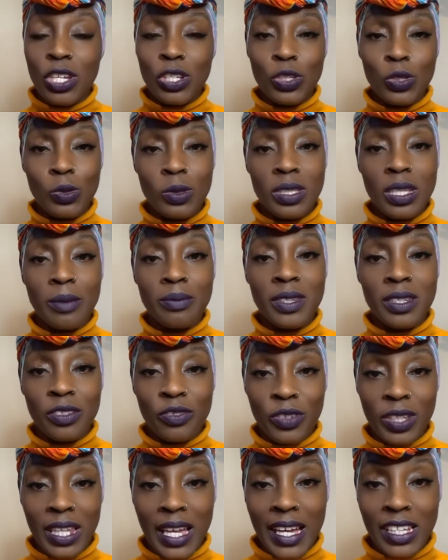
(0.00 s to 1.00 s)
do something to
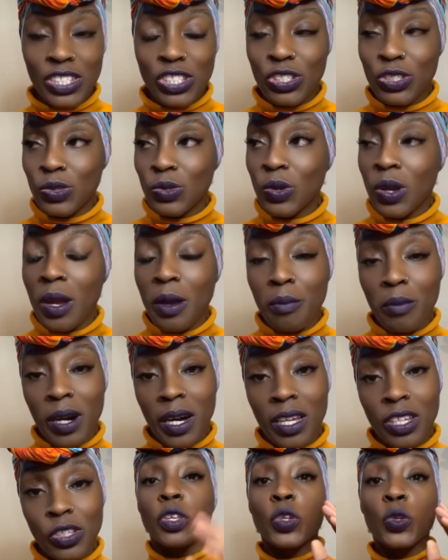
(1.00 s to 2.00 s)
relax you.
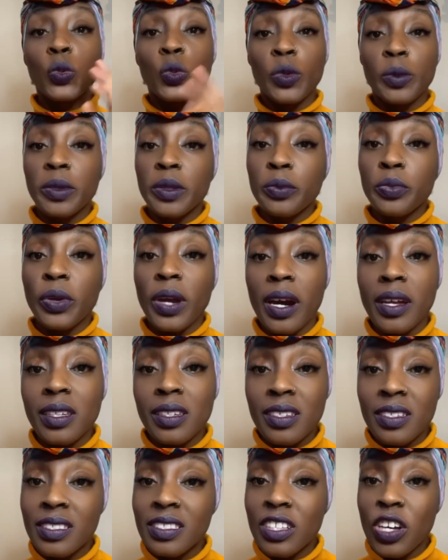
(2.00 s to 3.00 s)
But you will be proud of
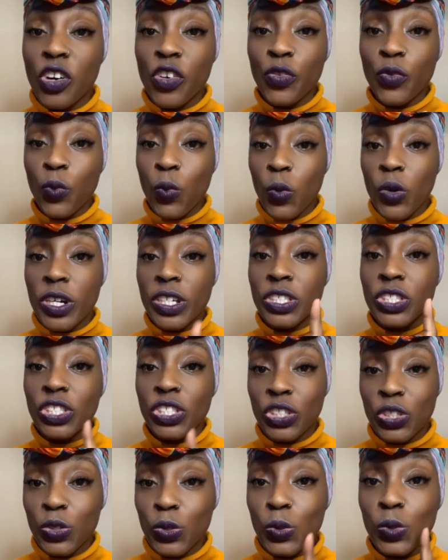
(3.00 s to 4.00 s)
yourself once
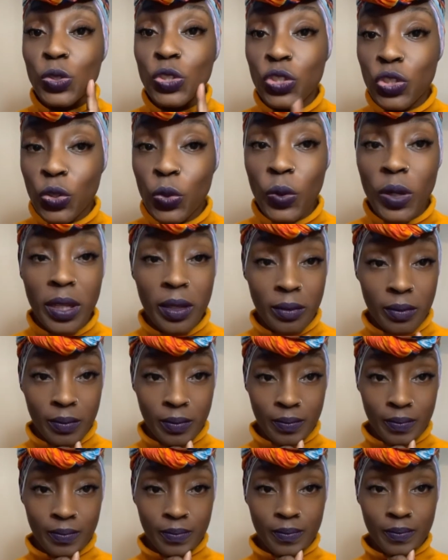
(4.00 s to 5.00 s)
you do it.
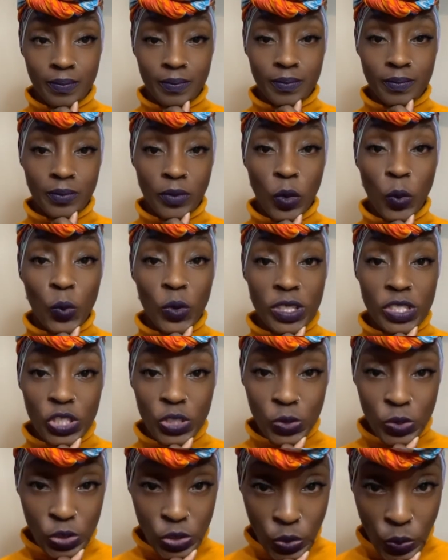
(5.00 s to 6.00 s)
Once
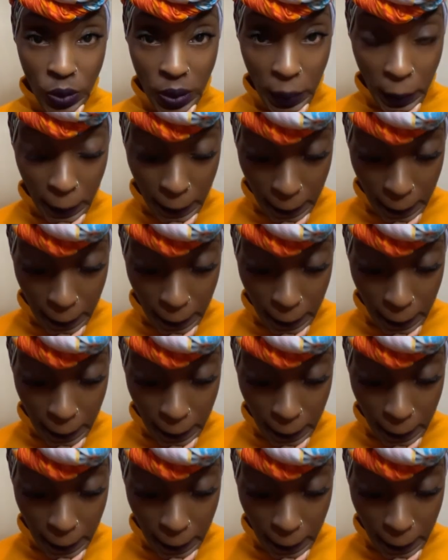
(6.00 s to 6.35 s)
you do it